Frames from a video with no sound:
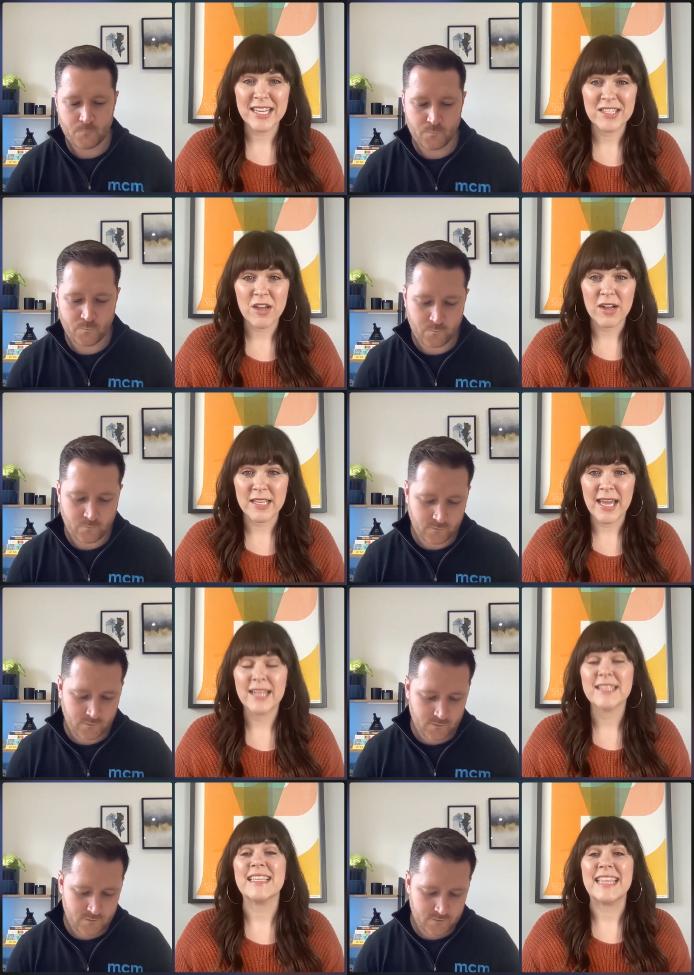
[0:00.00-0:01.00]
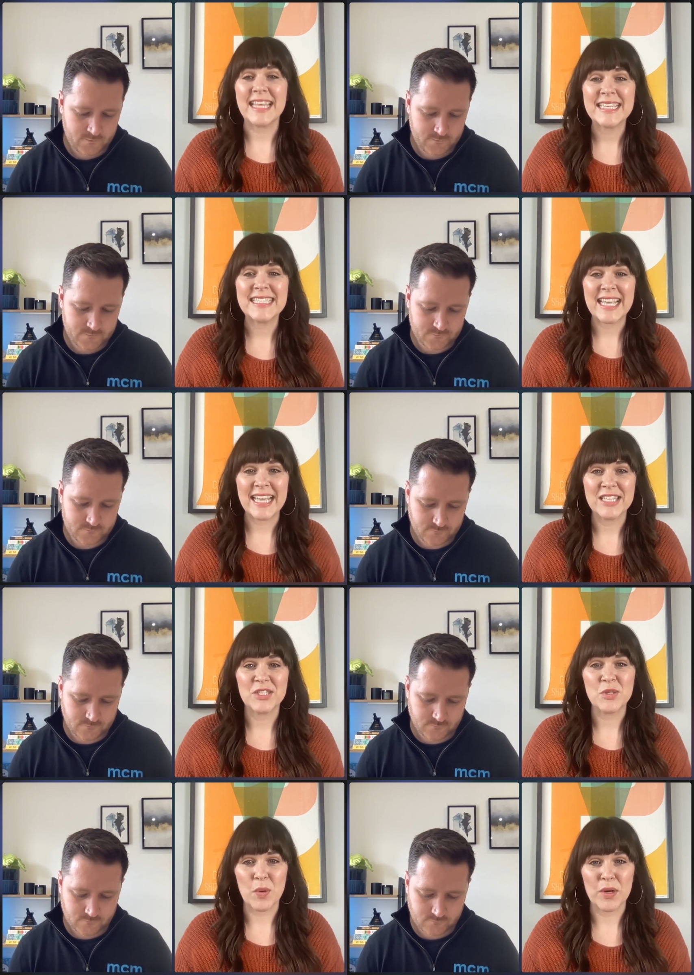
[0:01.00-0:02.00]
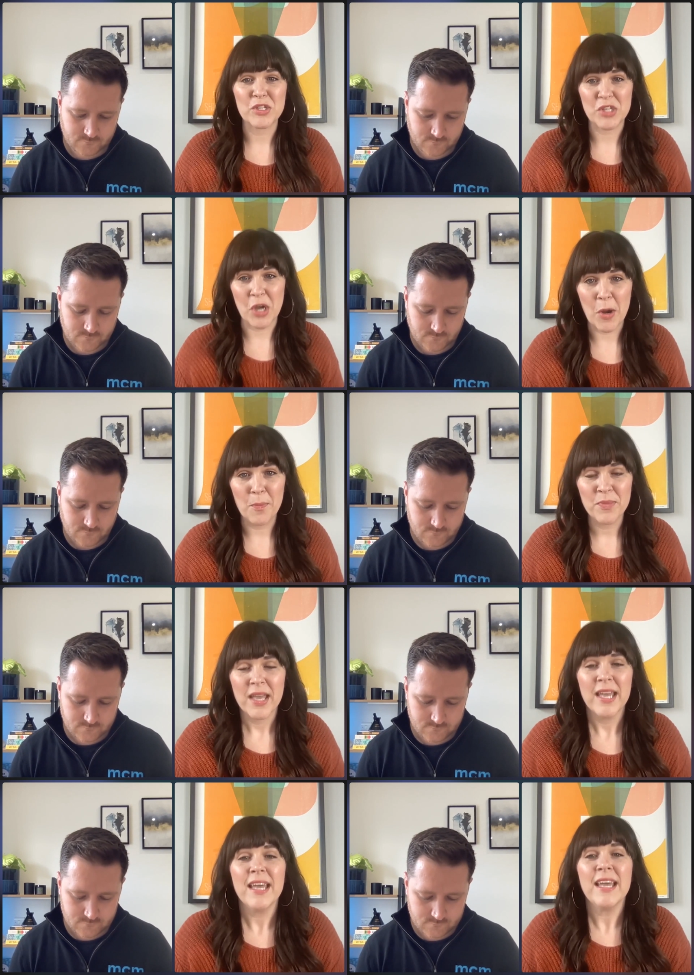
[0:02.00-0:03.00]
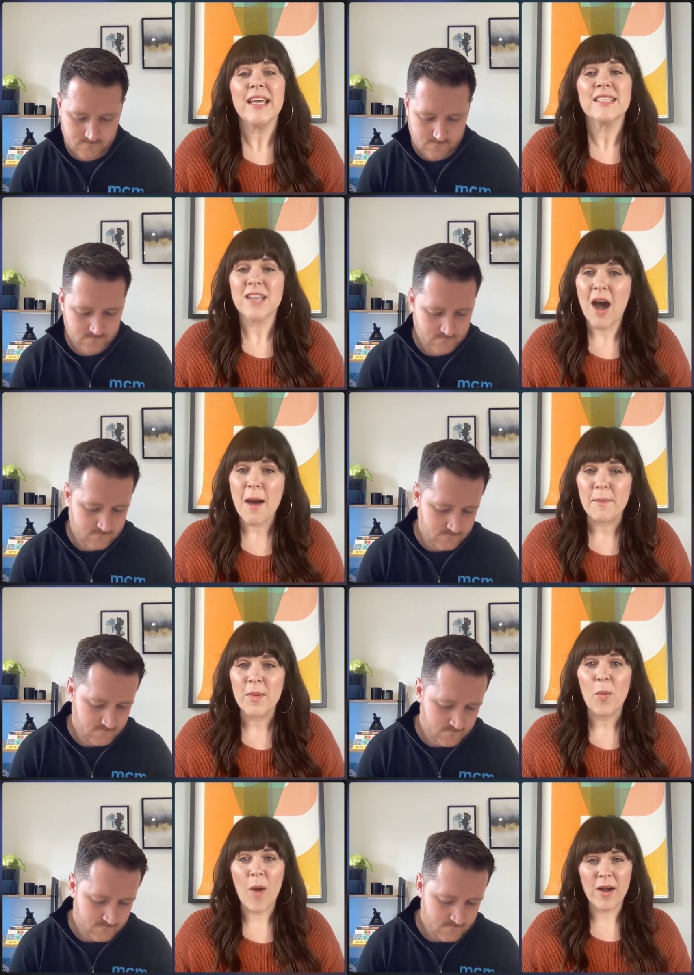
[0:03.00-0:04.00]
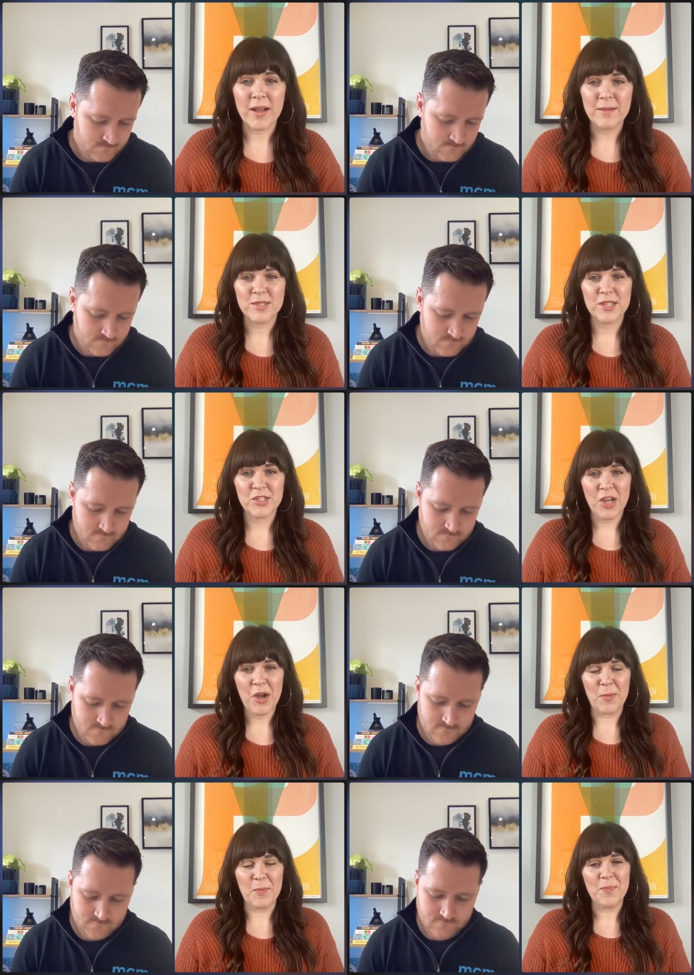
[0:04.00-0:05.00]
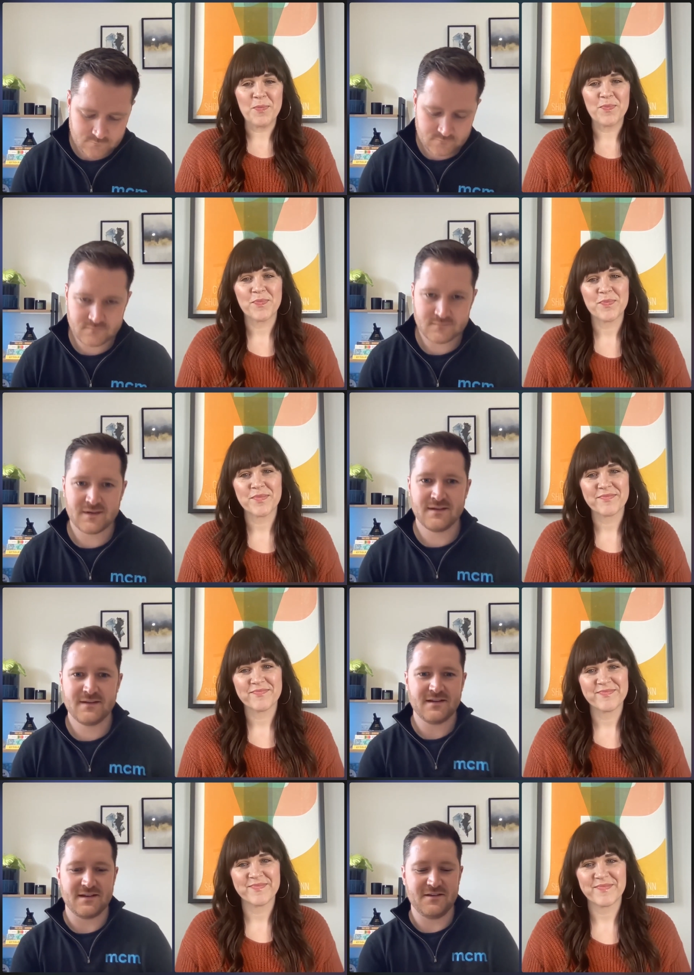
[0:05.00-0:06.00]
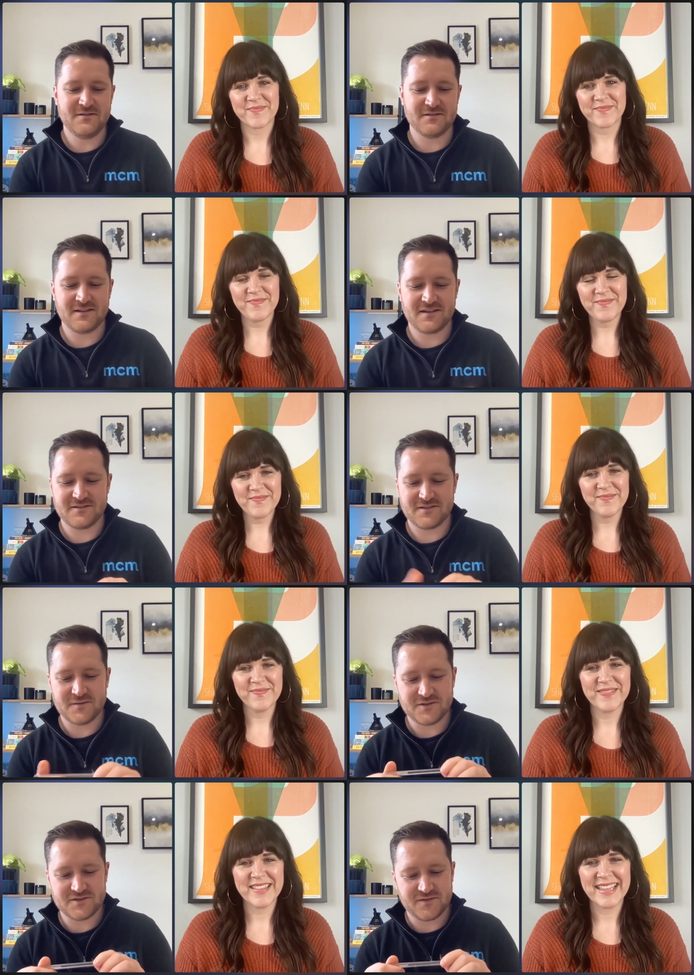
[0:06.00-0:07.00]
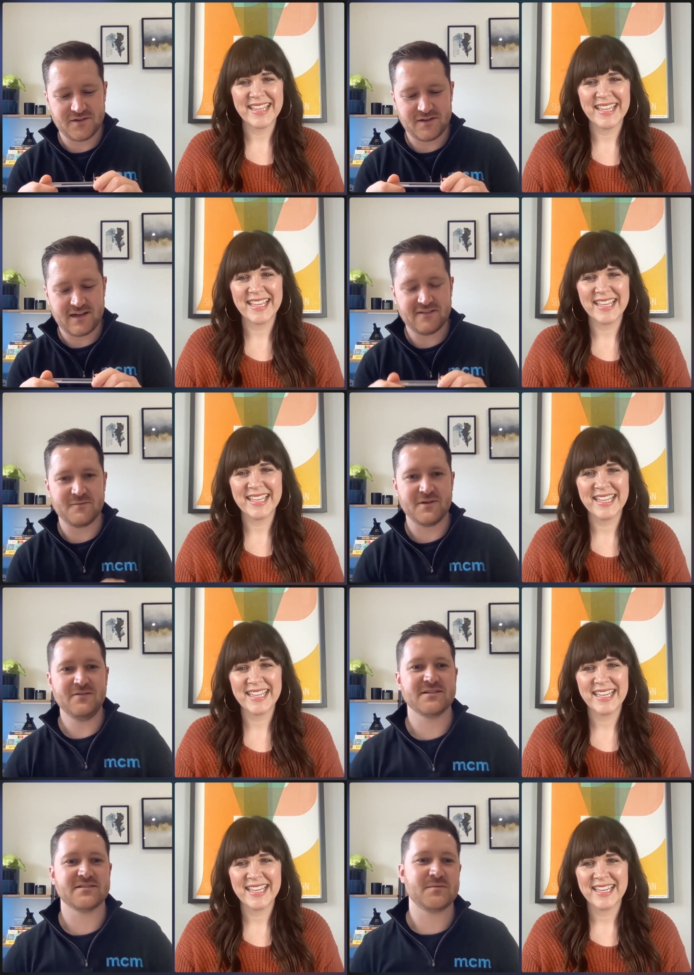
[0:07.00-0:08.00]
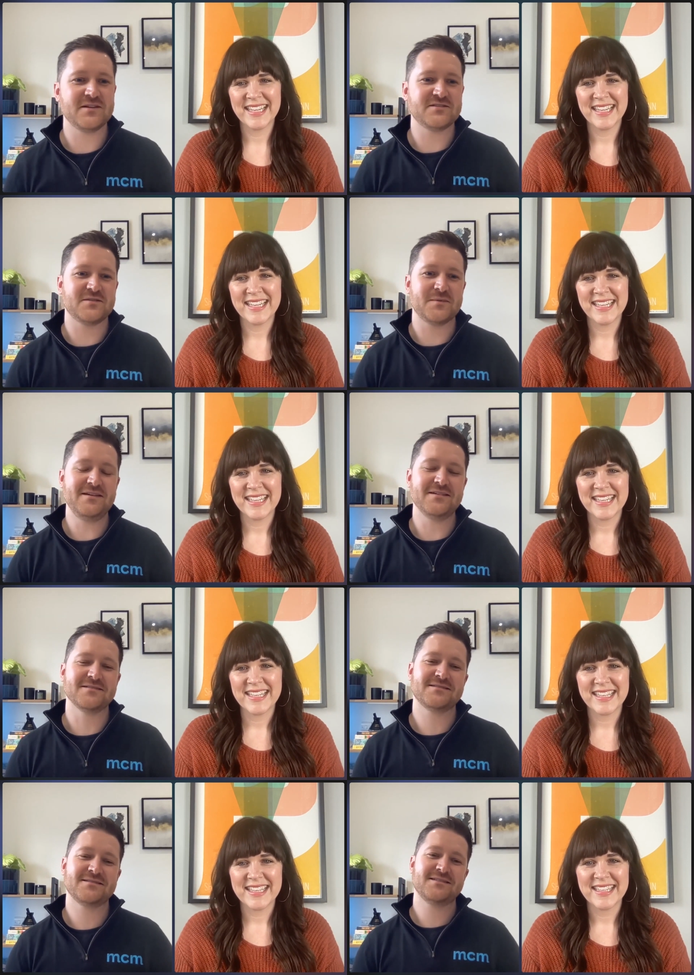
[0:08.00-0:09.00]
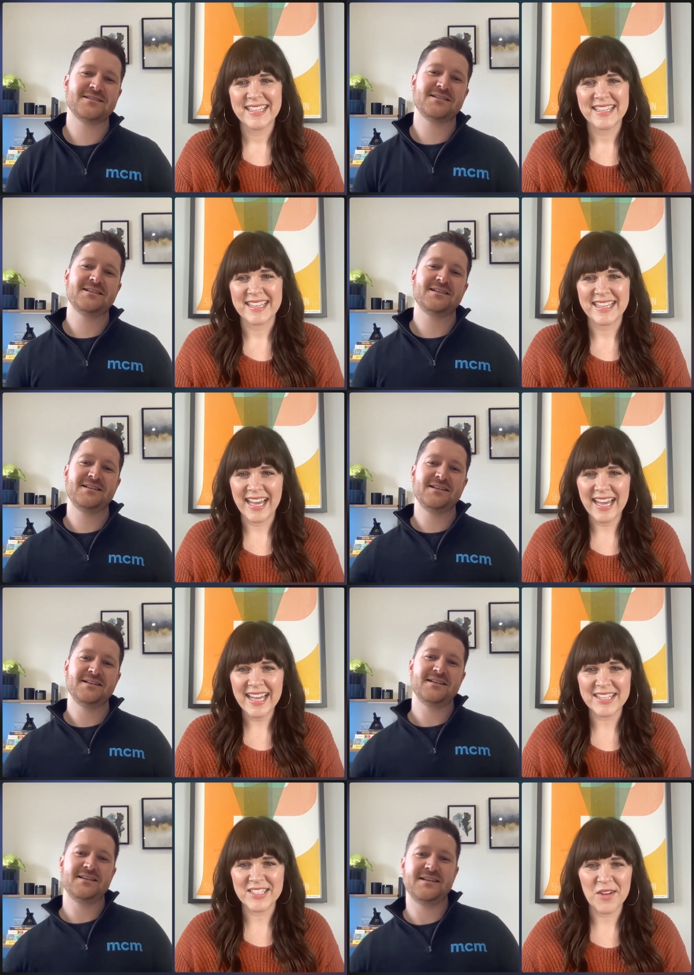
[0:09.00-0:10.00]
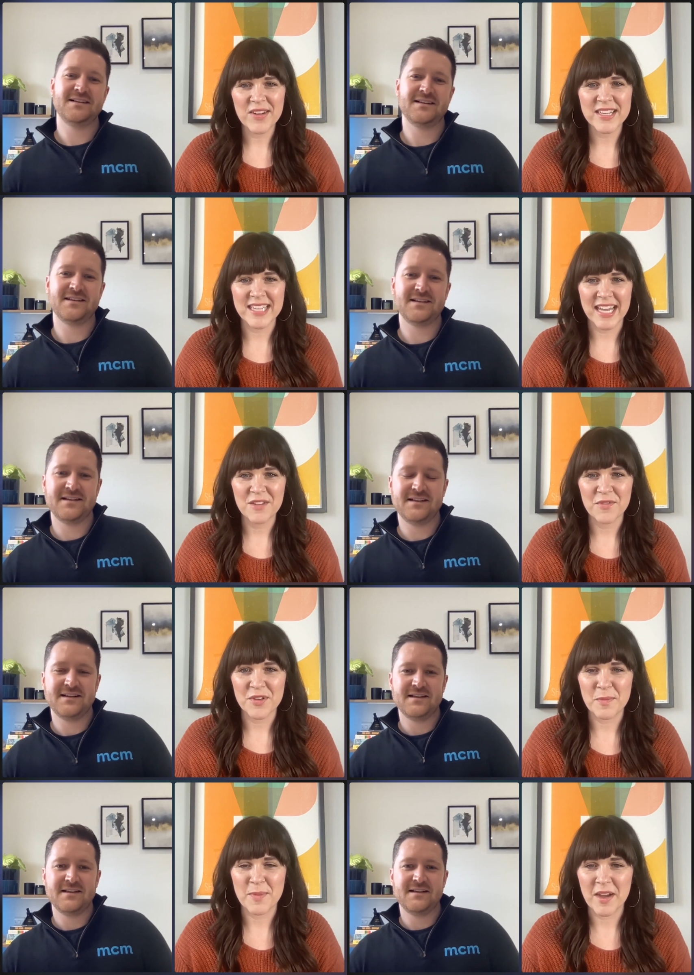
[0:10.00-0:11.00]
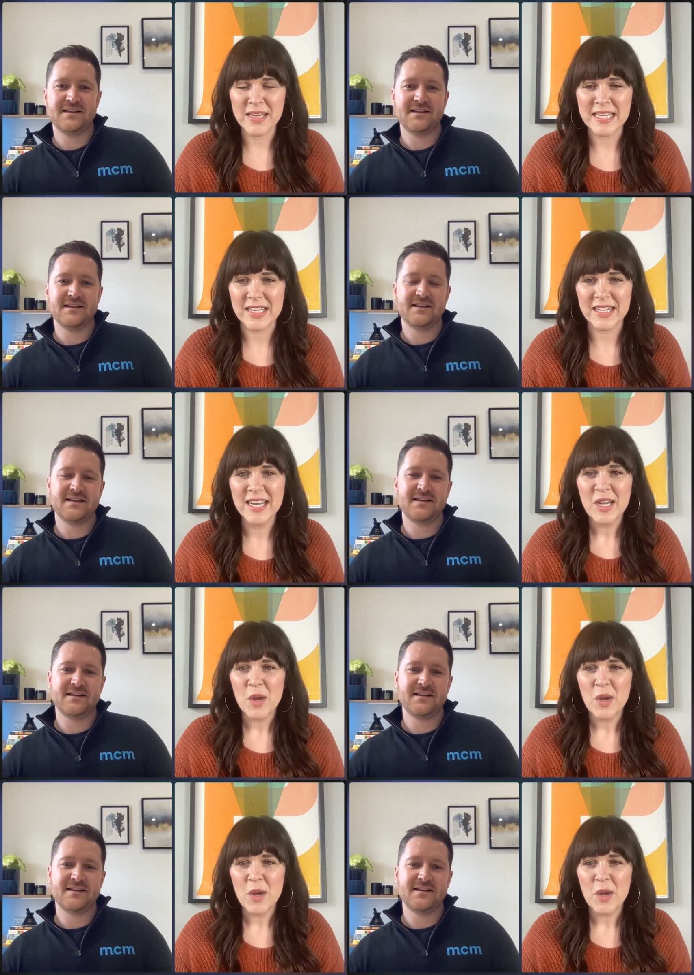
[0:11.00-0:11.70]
Speaker 1: in TikTok yet, this is your show. Tom, welcome to the show.
Speaker 2: Hello. Thank you so much for having me on. It's a pleasure to be here.
Speaker 1: Yeah, so excited for you to be on here.